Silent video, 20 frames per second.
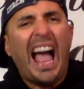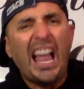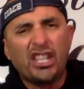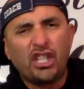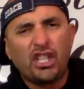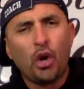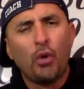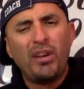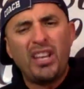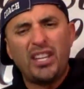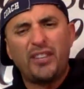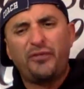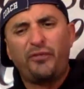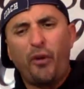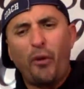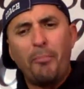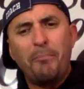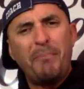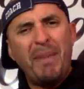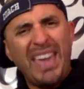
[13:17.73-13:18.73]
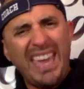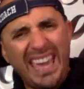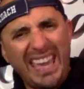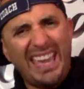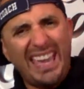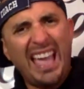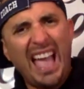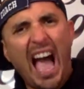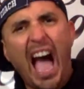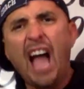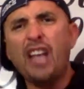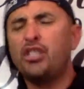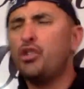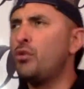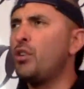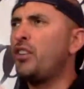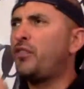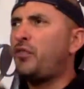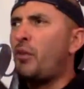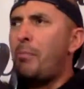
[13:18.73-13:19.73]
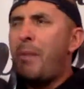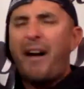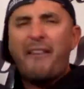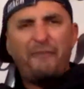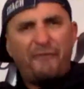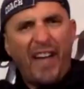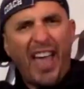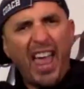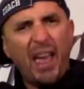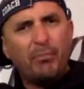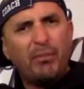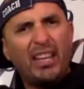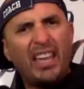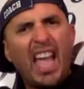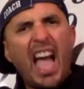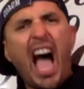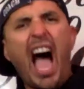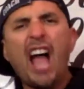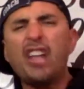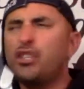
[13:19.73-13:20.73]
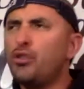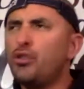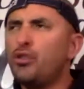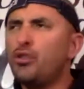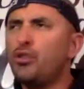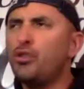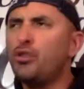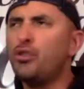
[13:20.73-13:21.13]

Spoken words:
Like, I do this for me. I do this for my family.